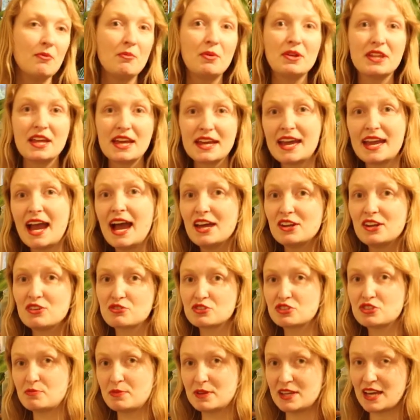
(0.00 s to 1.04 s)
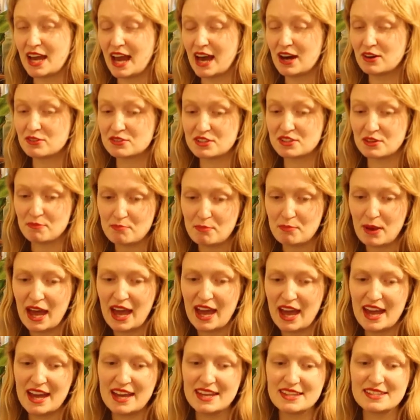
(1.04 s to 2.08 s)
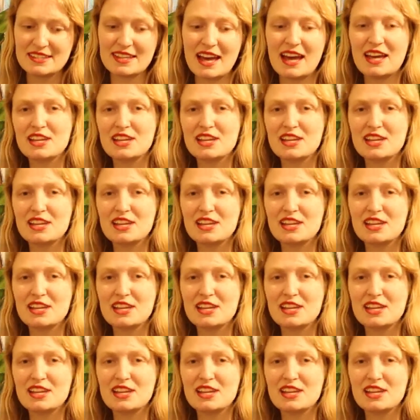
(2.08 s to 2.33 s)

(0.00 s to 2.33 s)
But they can also be housed in pairs.